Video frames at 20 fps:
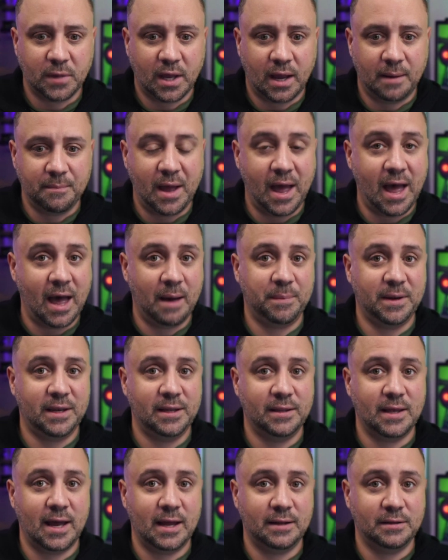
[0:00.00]
I'm happy
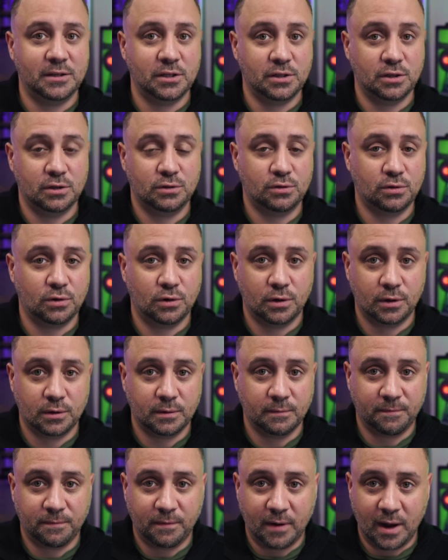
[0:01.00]
that DigiCert
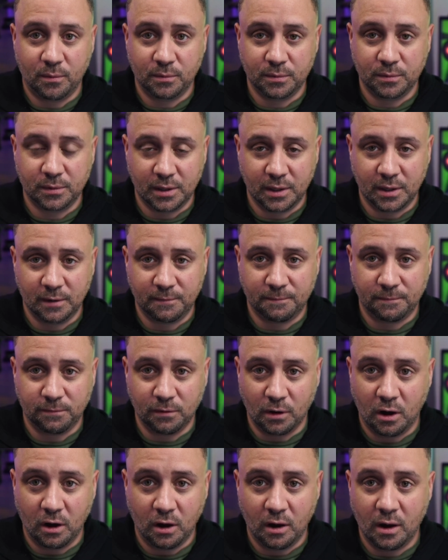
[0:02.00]
found the
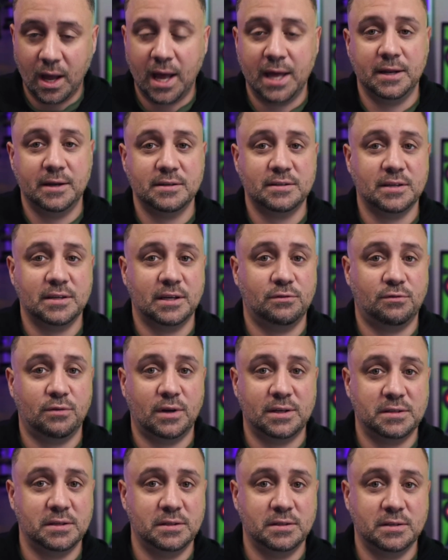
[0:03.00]
flaw and is
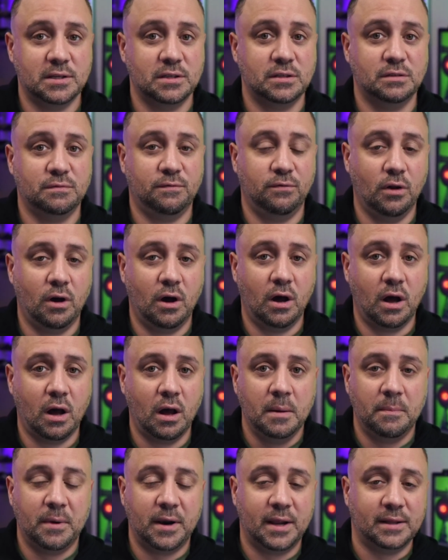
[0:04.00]
addressing this flaw,
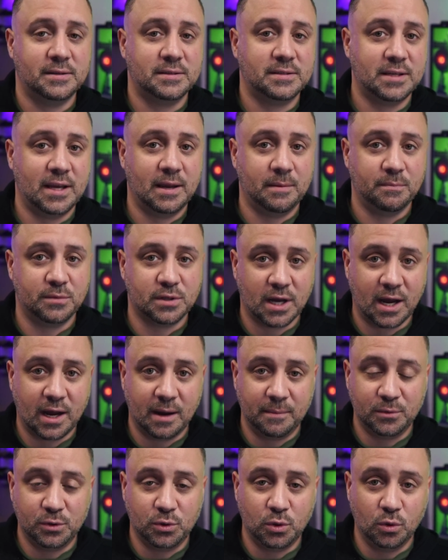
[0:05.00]
but at the same
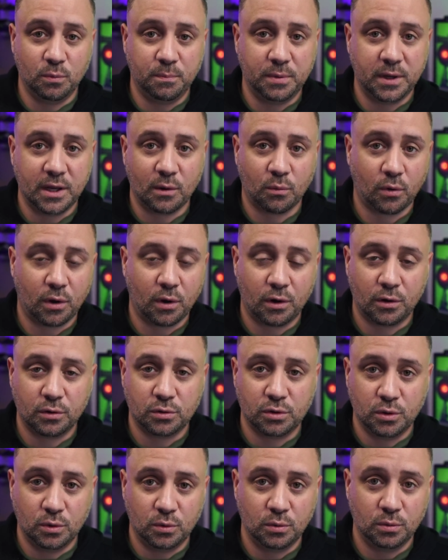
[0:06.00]
time, do be aware,
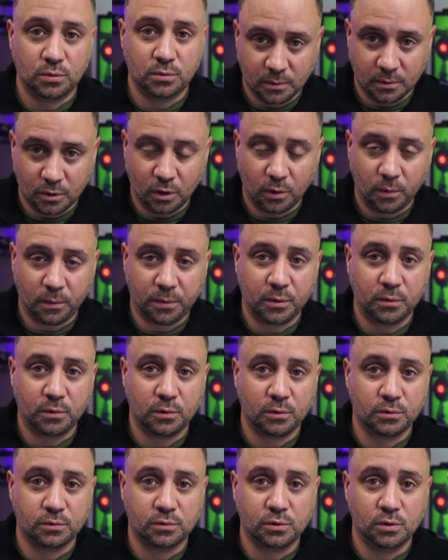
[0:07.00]
do go through
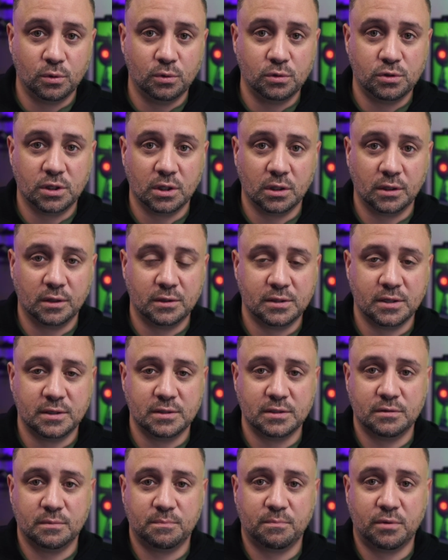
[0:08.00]
your due
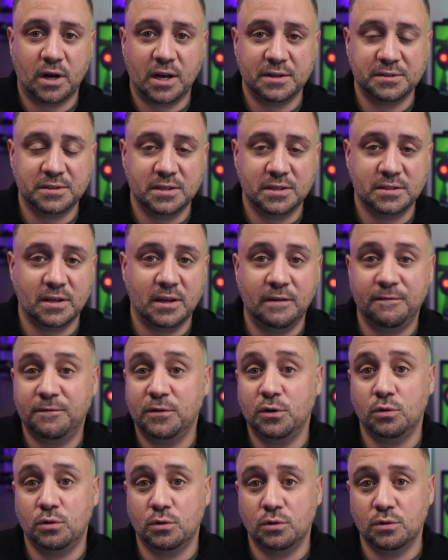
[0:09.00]
diligence process if
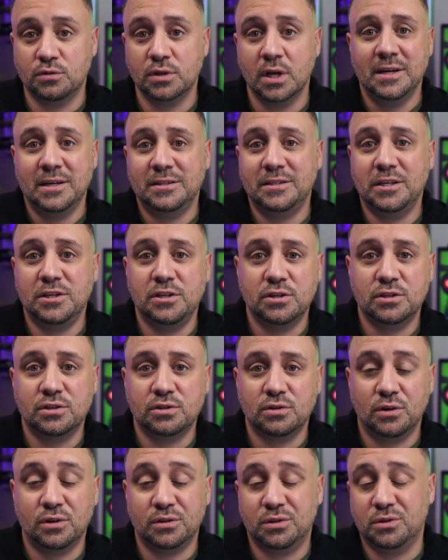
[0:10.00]
you use
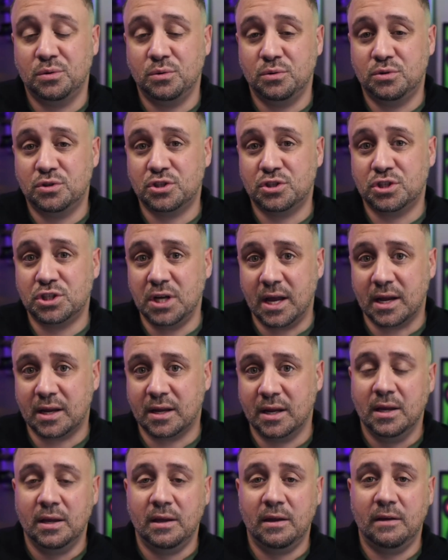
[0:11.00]
DigiCert to
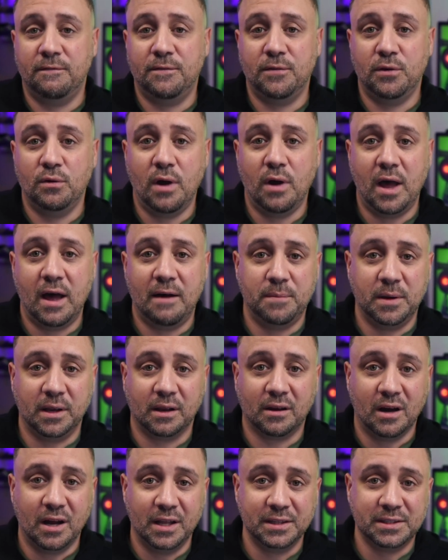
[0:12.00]
check if you have been
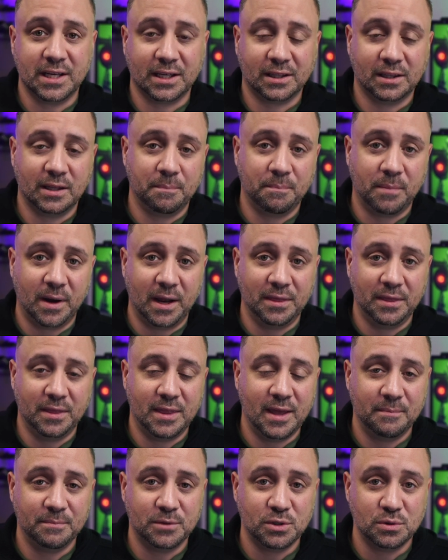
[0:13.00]
contacted by
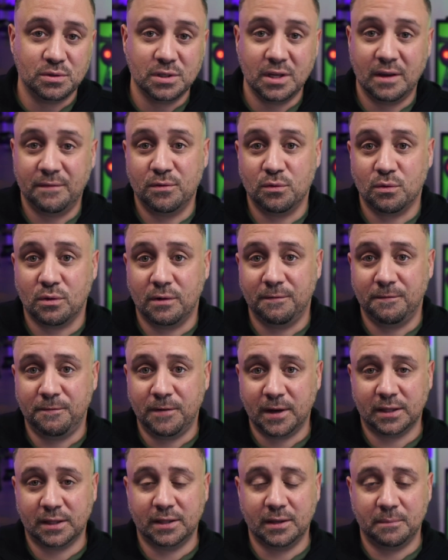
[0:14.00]
them to see if you're
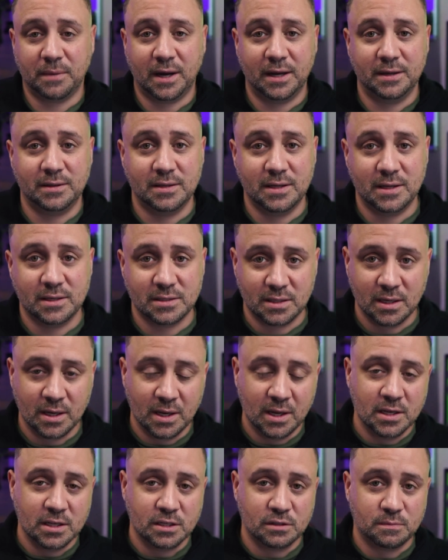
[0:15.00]
affected by this
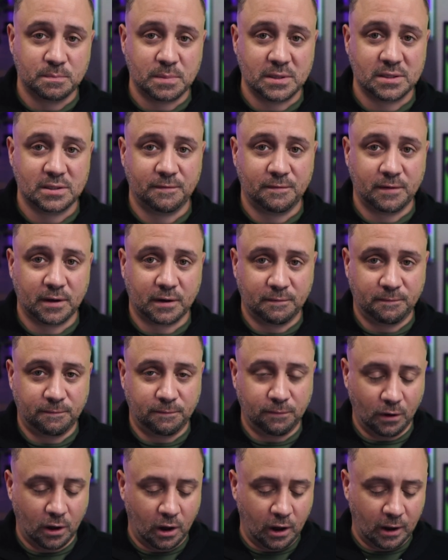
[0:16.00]
specific
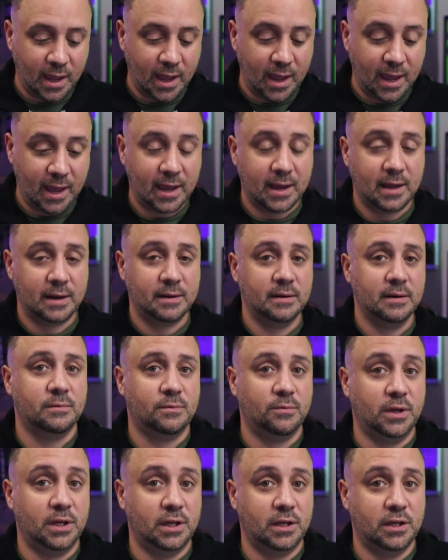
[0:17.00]
flaw, and
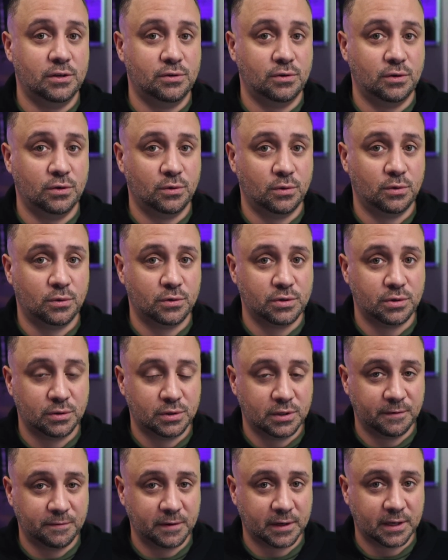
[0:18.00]
reissue your
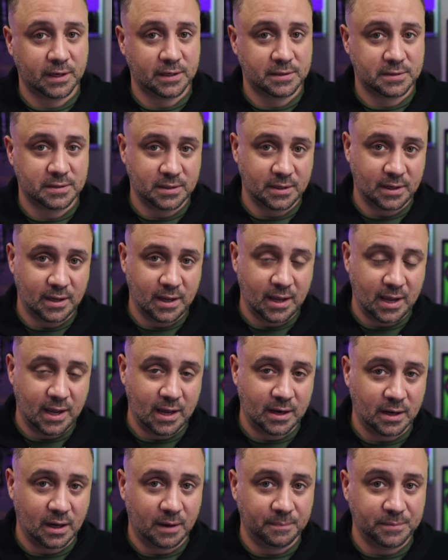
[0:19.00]
certificates
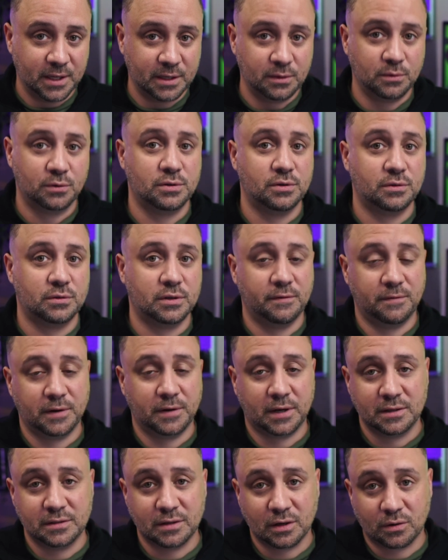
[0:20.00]
and update your
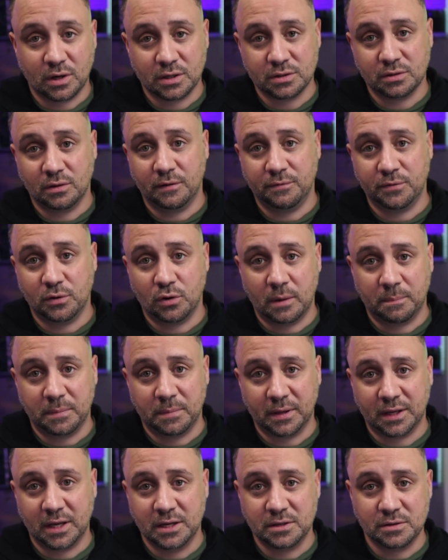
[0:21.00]
certificates across all of your
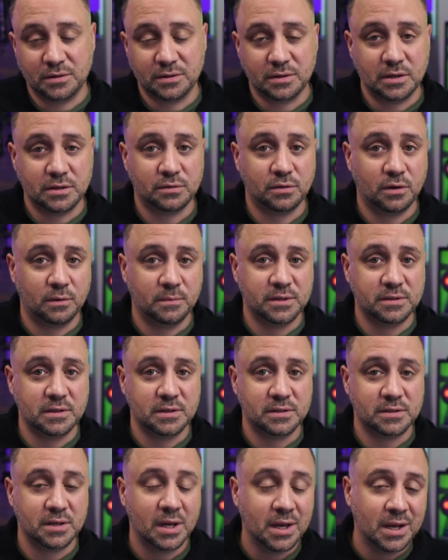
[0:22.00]
applications and
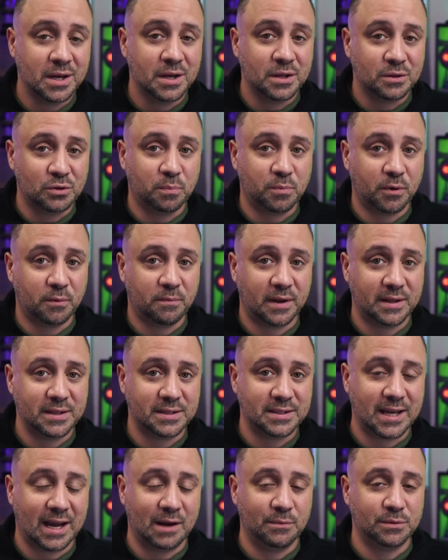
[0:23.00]
services to
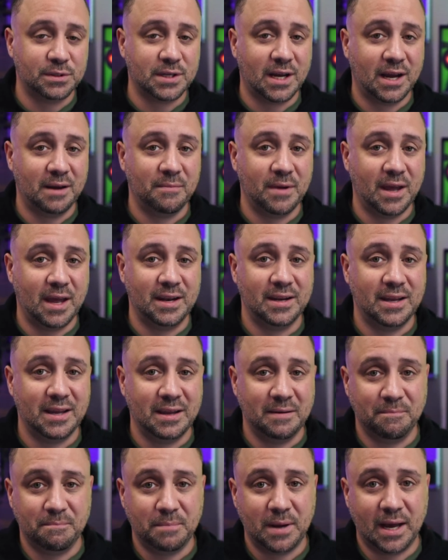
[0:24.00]
prevent downtime and
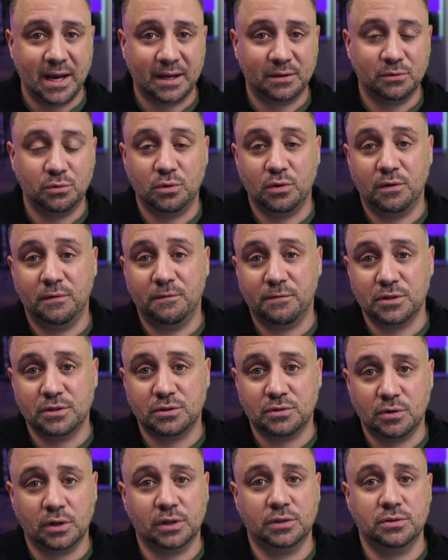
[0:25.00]
impact to your
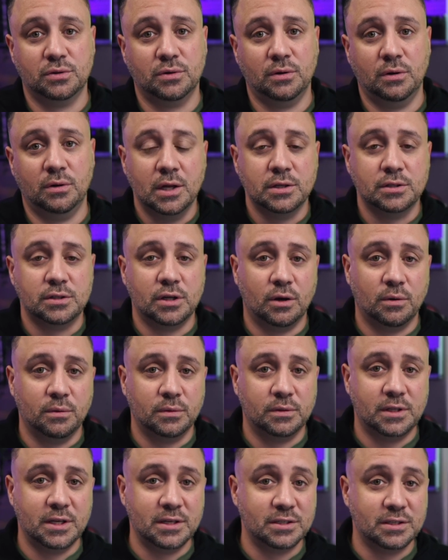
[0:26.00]
infrastructure.
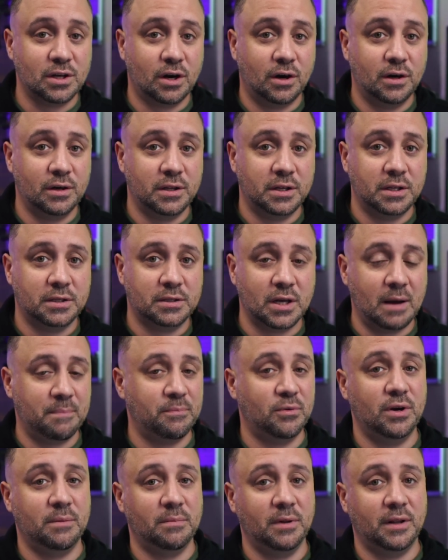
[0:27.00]
So these are the
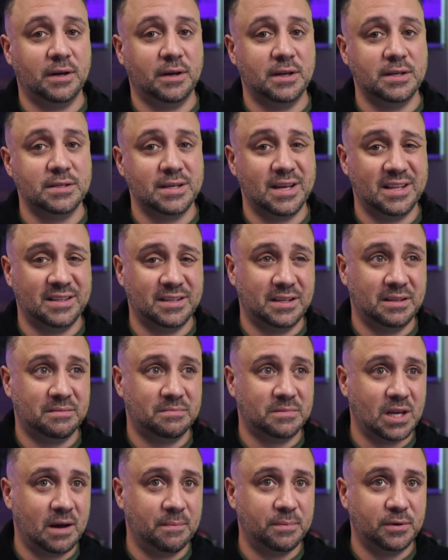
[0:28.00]
top vulnerabilities and the
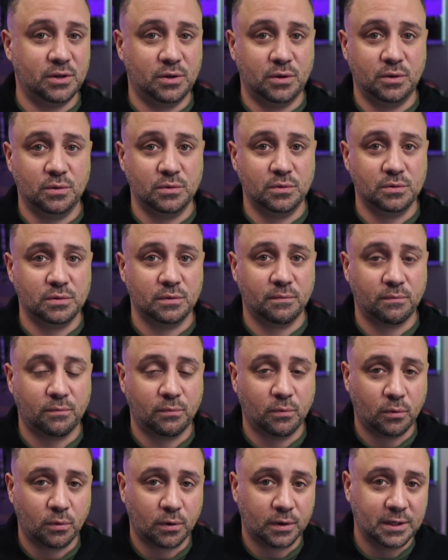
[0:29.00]
top news
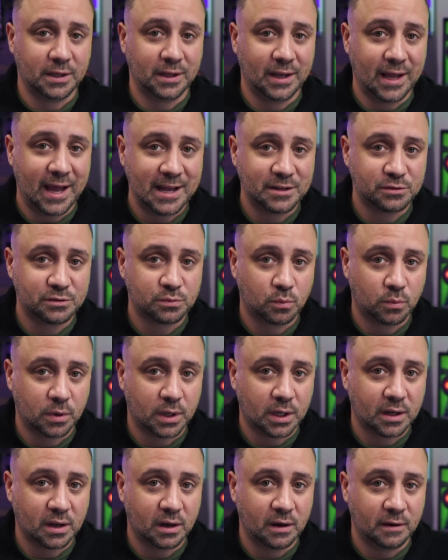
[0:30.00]
for the last
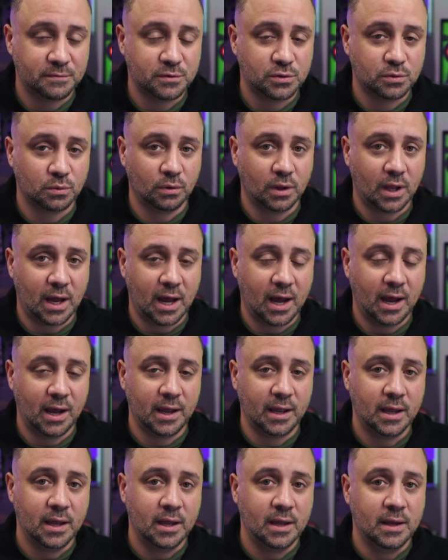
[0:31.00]
week of
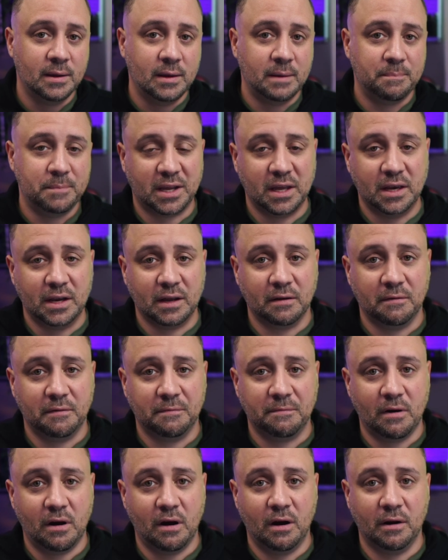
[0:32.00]
July, beginning of
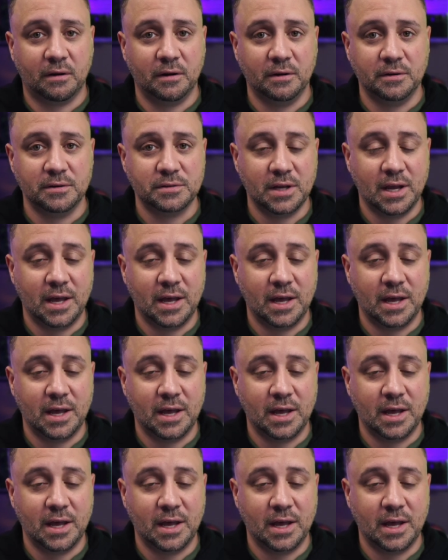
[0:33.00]
August.